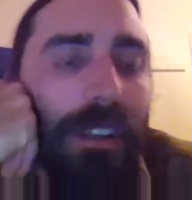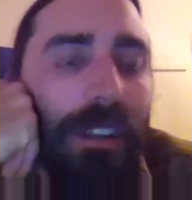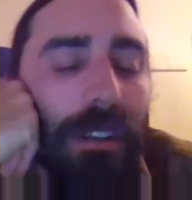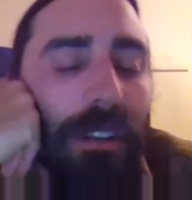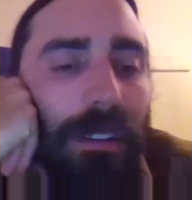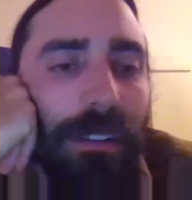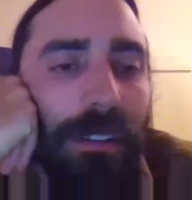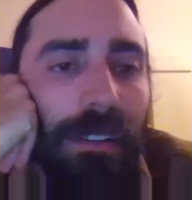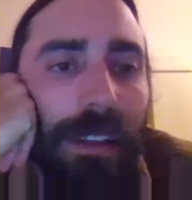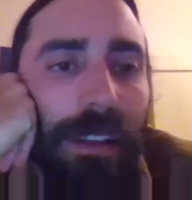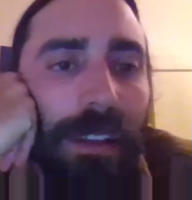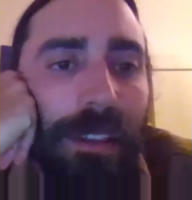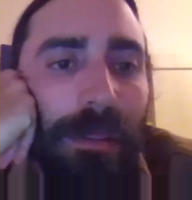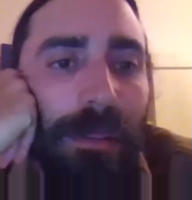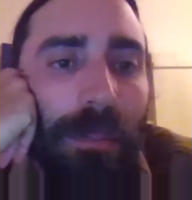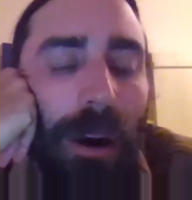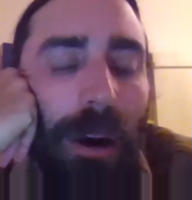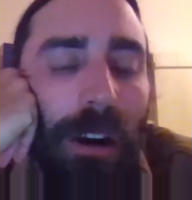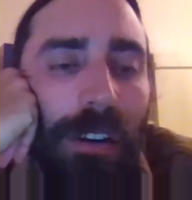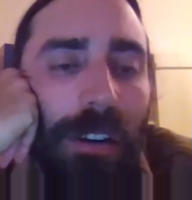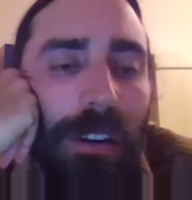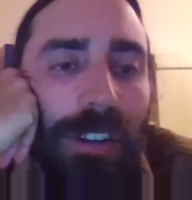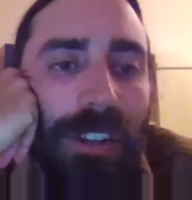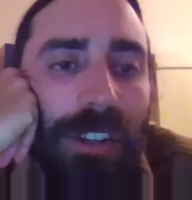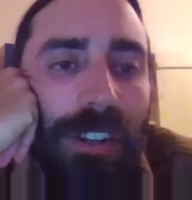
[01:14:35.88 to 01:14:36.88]
Field in the
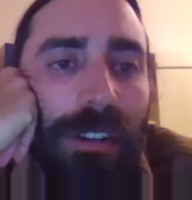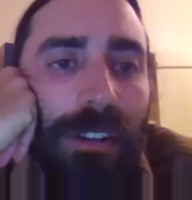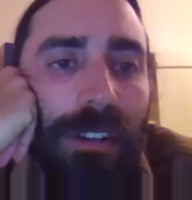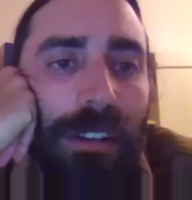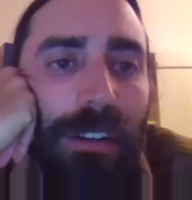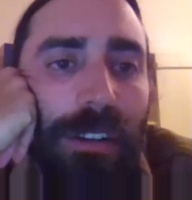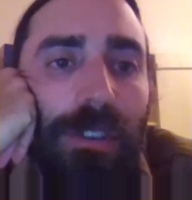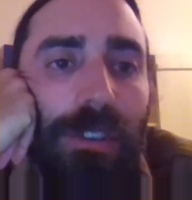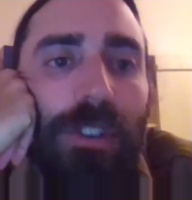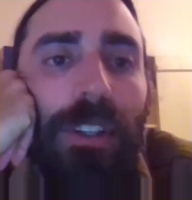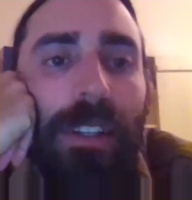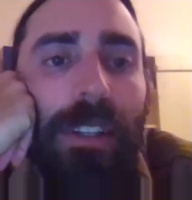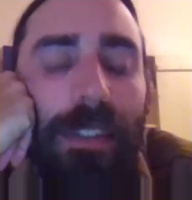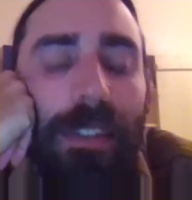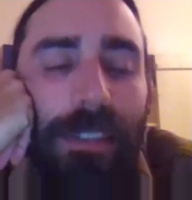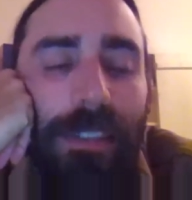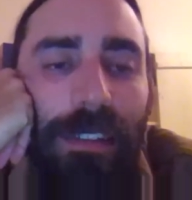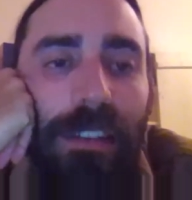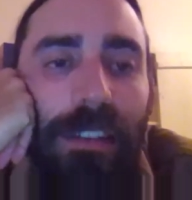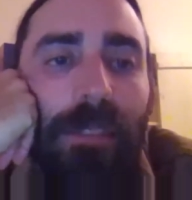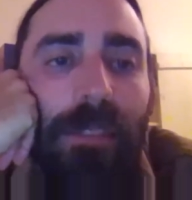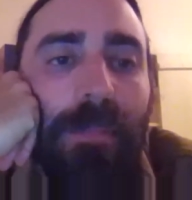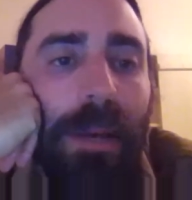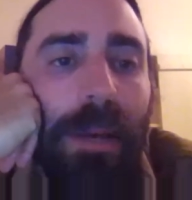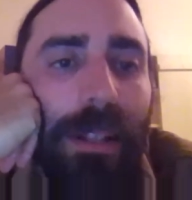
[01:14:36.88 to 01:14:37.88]
marsh, you can usually
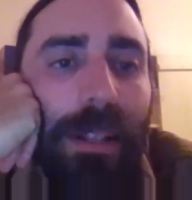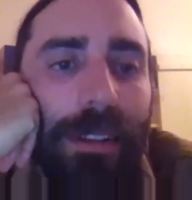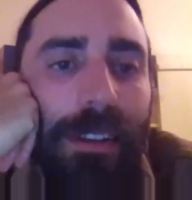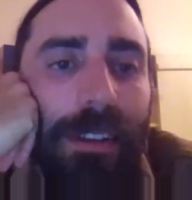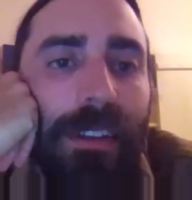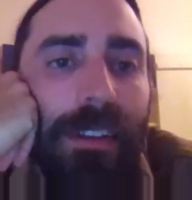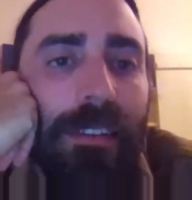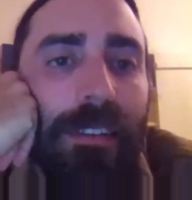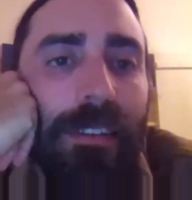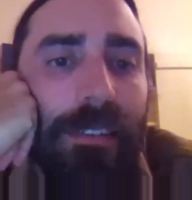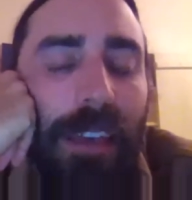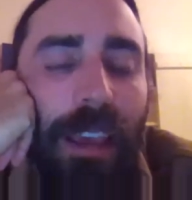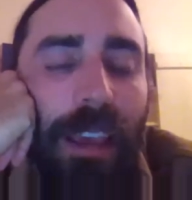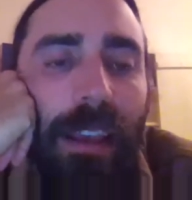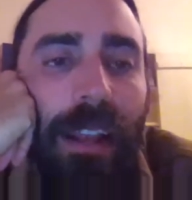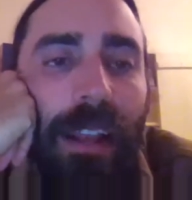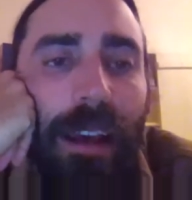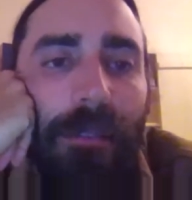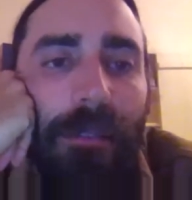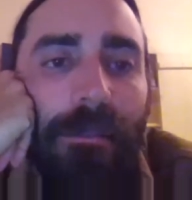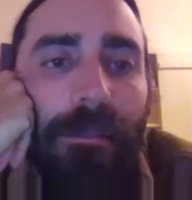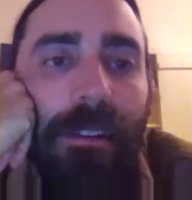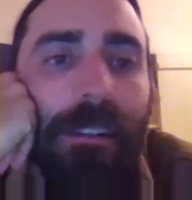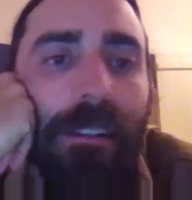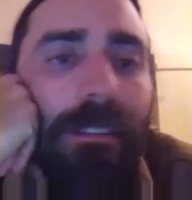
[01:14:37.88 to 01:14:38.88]
see the pelicans hanging
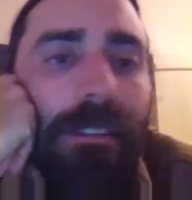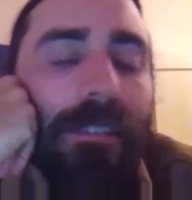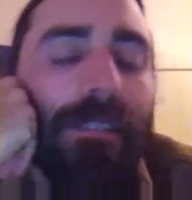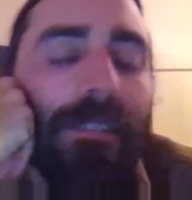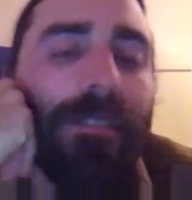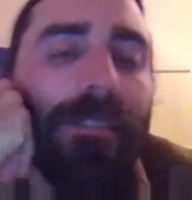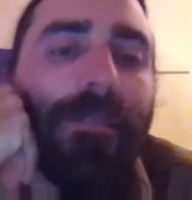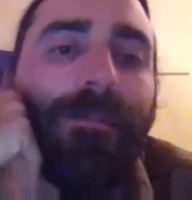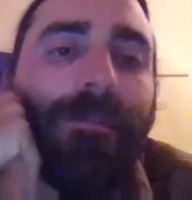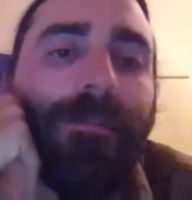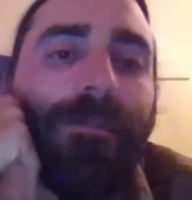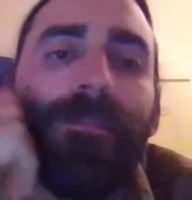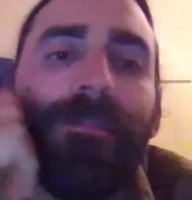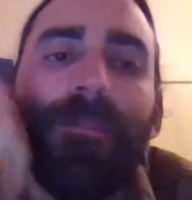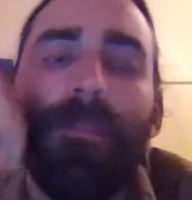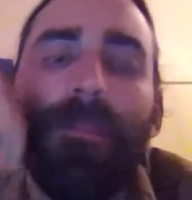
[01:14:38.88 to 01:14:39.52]
out there too.